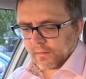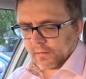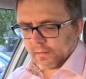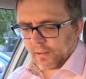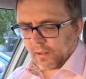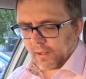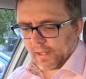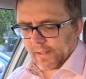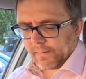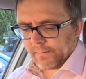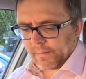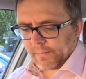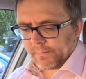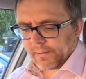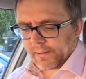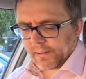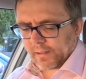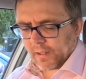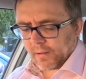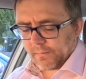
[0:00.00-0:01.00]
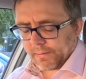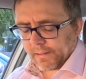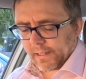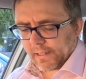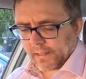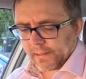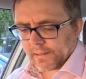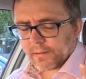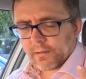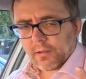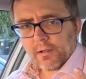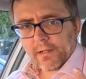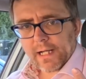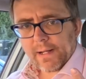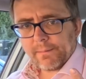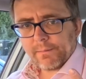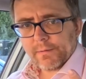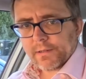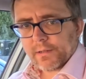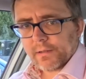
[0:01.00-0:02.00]
item that appears on
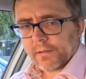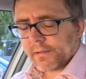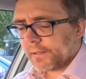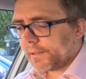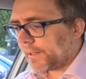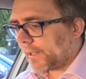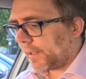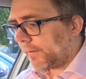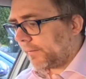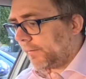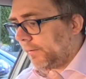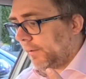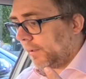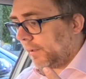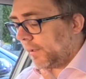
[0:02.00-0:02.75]
Amazon. So,